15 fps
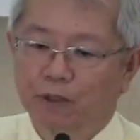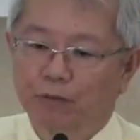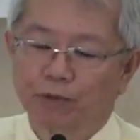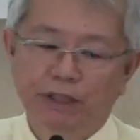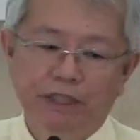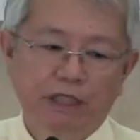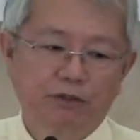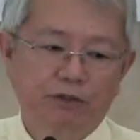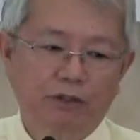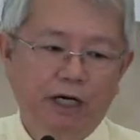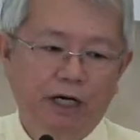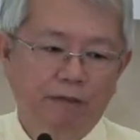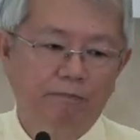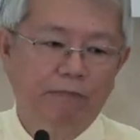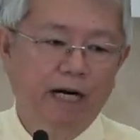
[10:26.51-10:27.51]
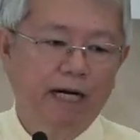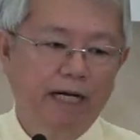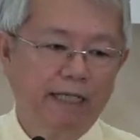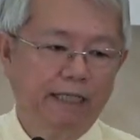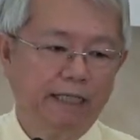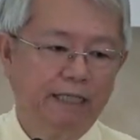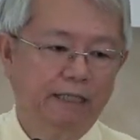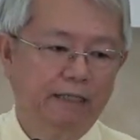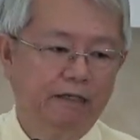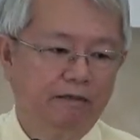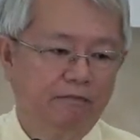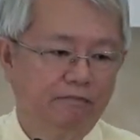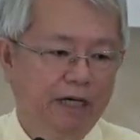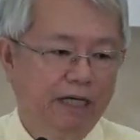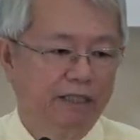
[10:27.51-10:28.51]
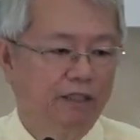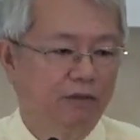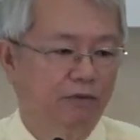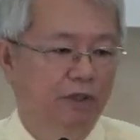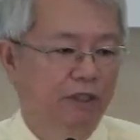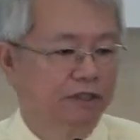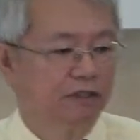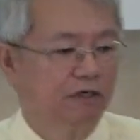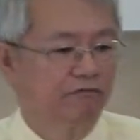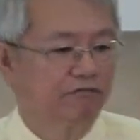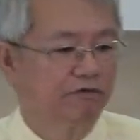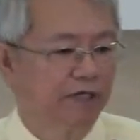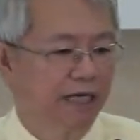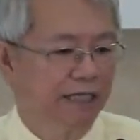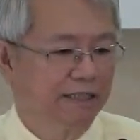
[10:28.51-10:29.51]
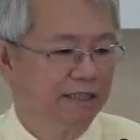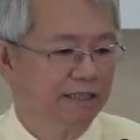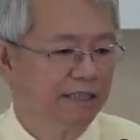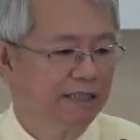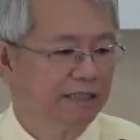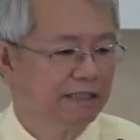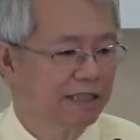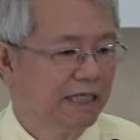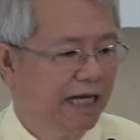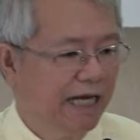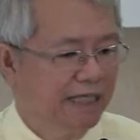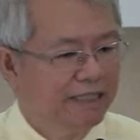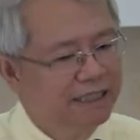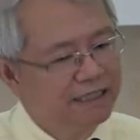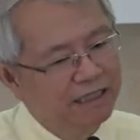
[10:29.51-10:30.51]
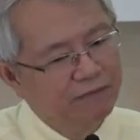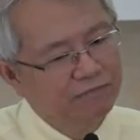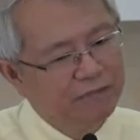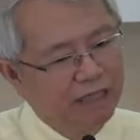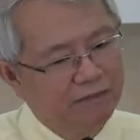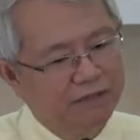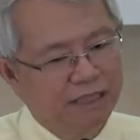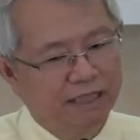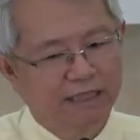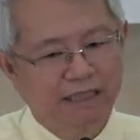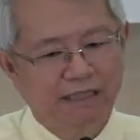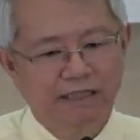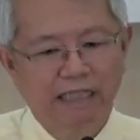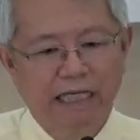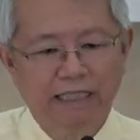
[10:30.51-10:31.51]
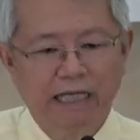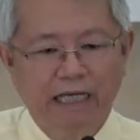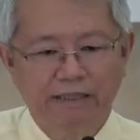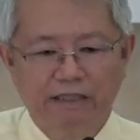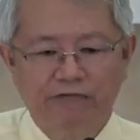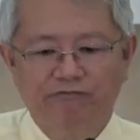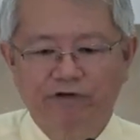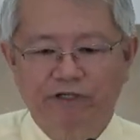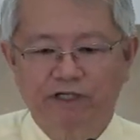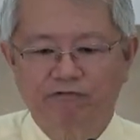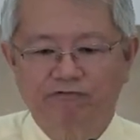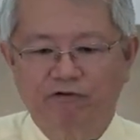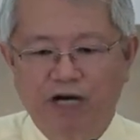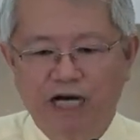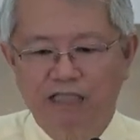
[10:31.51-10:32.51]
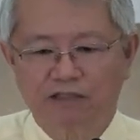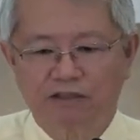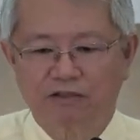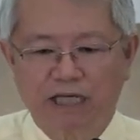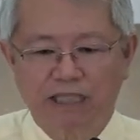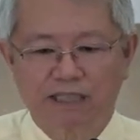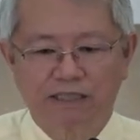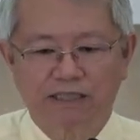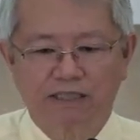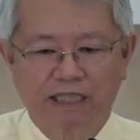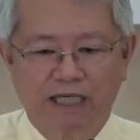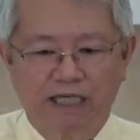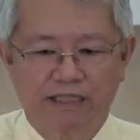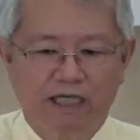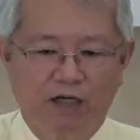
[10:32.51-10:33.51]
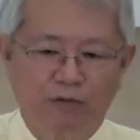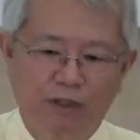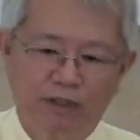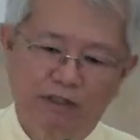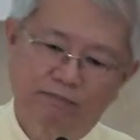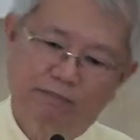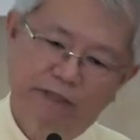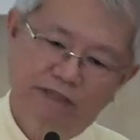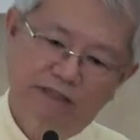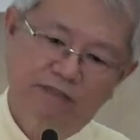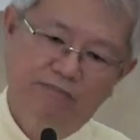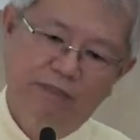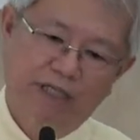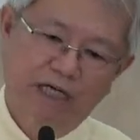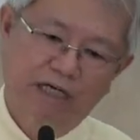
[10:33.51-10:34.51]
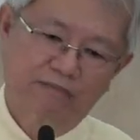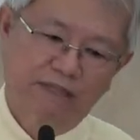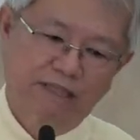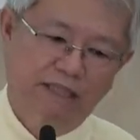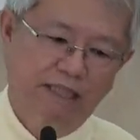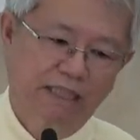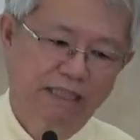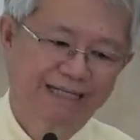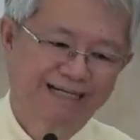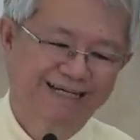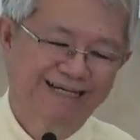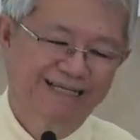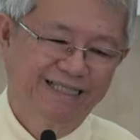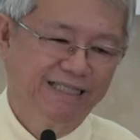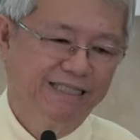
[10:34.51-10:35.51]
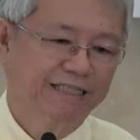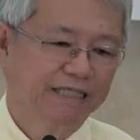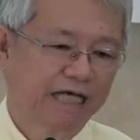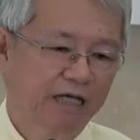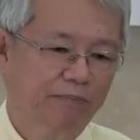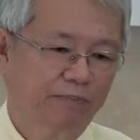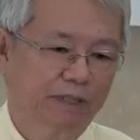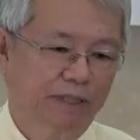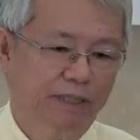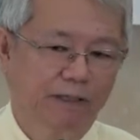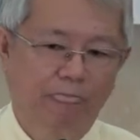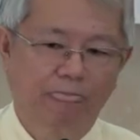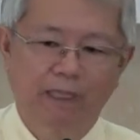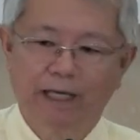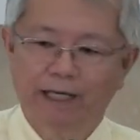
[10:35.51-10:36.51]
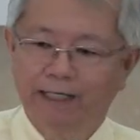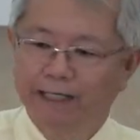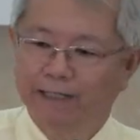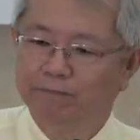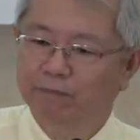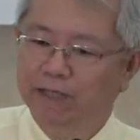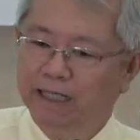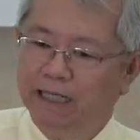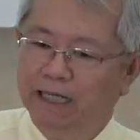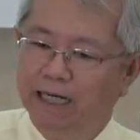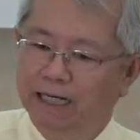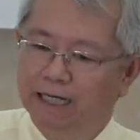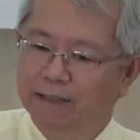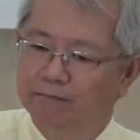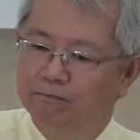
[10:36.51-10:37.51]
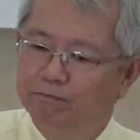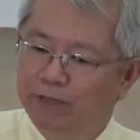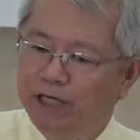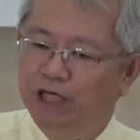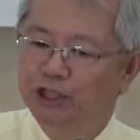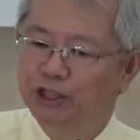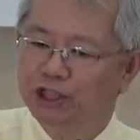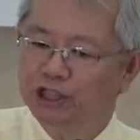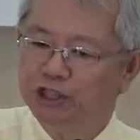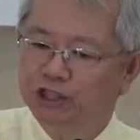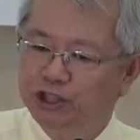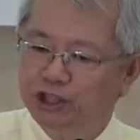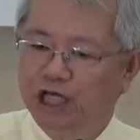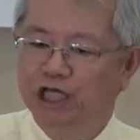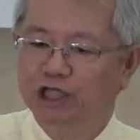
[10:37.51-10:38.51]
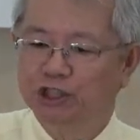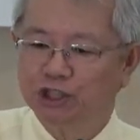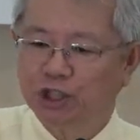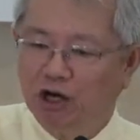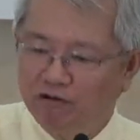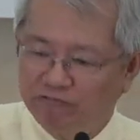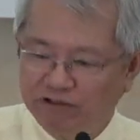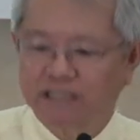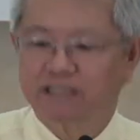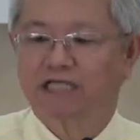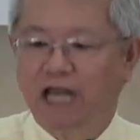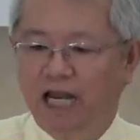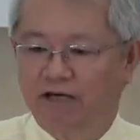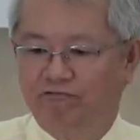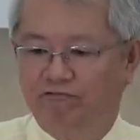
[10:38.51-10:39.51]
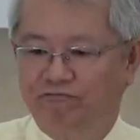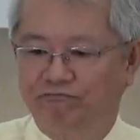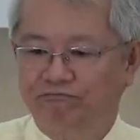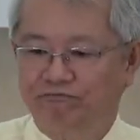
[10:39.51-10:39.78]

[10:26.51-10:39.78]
We need to abide by the words of Christ. I think sometimes it is difficult for us to understand that when the person becomes a disciple, it makes a major change of his life.